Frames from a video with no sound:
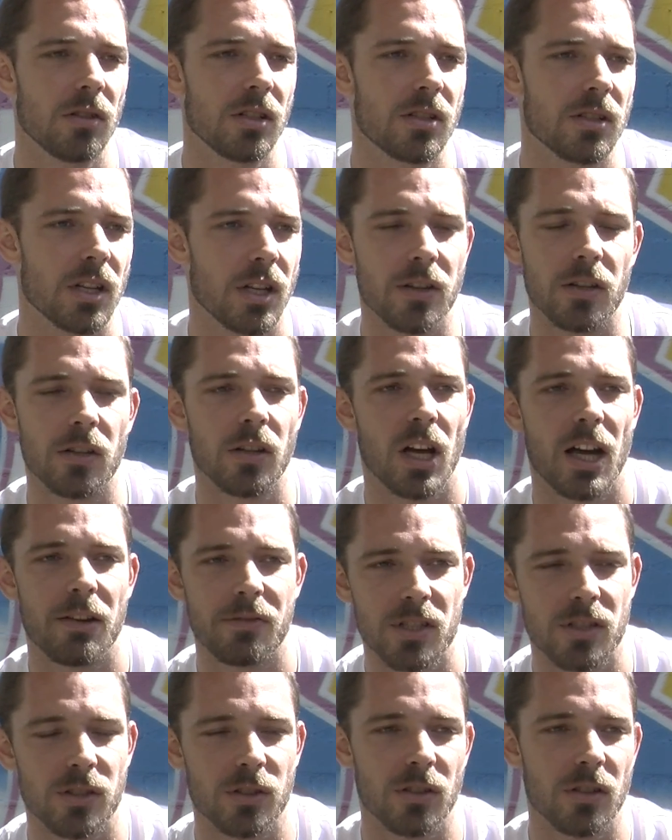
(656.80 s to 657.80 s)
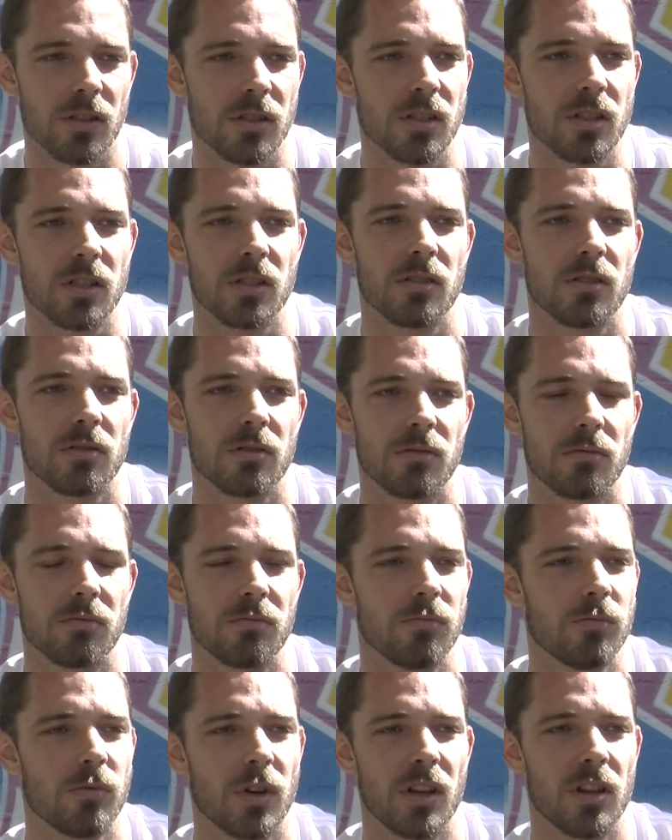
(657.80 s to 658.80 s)
it's like the life source. It's
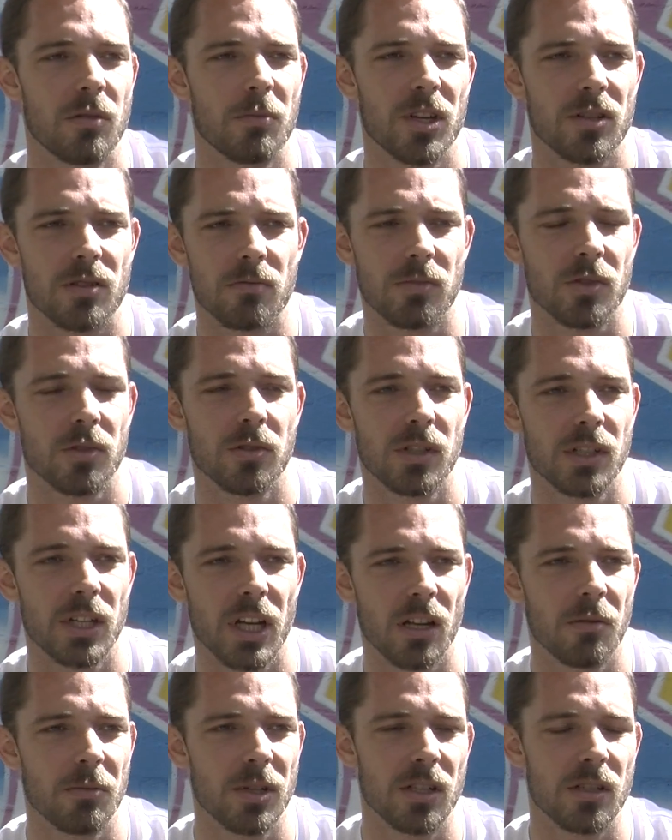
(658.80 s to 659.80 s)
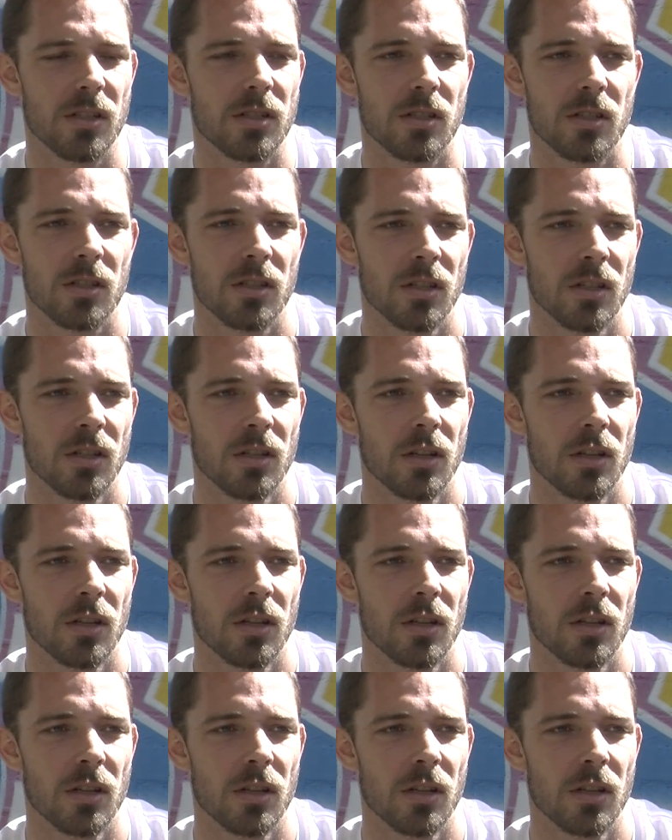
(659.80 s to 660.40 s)
one of the most important elements.